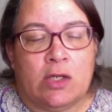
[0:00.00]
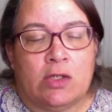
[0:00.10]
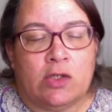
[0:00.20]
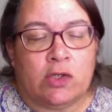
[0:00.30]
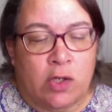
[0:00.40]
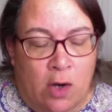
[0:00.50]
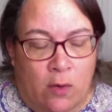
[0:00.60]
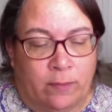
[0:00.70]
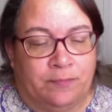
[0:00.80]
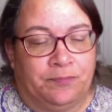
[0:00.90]

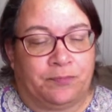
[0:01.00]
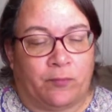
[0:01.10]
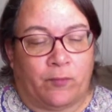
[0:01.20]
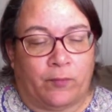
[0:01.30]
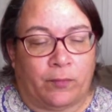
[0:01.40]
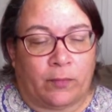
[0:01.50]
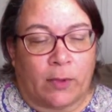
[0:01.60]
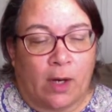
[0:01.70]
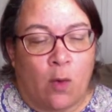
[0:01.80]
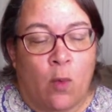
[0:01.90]
So,
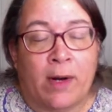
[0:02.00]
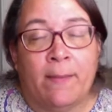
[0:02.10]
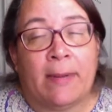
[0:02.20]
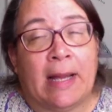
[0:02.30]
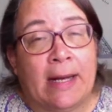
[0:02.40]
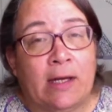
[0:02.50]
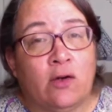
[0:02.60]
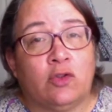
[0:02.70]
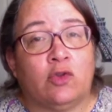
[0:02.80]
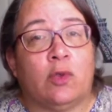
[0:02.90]
what I'm planning
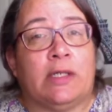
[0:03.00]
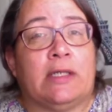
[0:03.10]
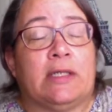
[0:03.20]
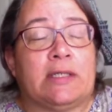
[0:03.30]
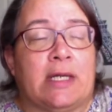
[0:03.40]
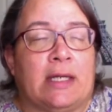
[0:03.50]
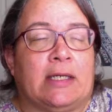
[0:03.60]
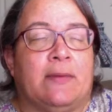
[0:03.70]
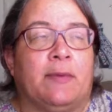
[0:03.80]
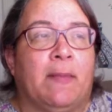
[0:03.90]
on doing in this, and
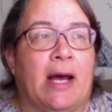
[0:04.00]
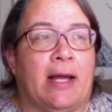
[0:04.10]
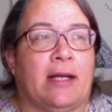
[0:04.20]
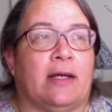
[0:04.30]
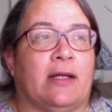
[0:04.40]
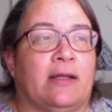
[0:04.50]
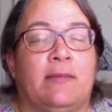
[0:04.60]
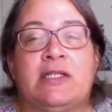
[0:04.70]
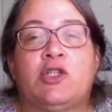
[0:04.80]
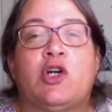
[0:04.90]
keep in mind, let
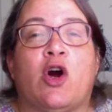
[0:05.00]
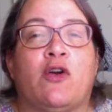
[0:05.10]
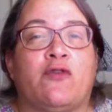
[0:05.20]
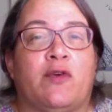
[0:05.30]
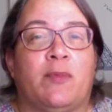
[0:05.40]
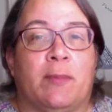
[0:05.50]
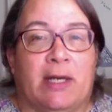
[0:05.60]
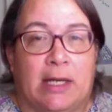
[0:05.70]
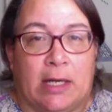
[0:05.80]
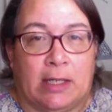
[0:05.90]
me start from the
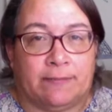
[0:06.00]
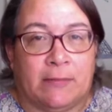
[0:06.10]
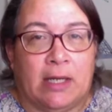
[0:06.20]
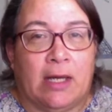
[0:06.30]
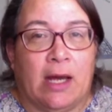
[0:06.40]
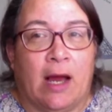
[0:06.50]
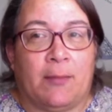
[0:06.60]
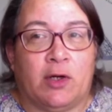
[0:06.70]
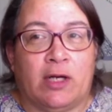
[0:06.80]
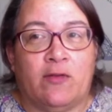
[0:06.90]
beginning. I'm
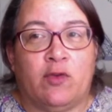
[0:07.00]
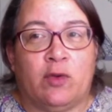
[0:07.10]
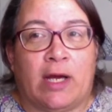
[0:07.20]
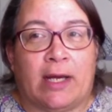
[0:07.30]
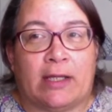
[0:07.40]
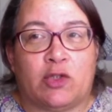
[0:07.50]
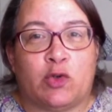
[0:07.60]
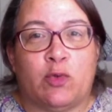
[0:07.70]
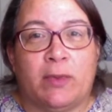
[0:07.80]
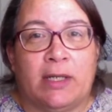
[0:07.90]
going to give you like a
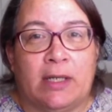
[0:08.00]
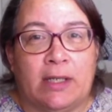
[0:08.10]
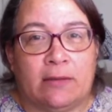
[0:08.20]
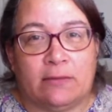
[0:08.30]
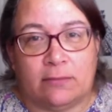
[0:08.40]
2-minute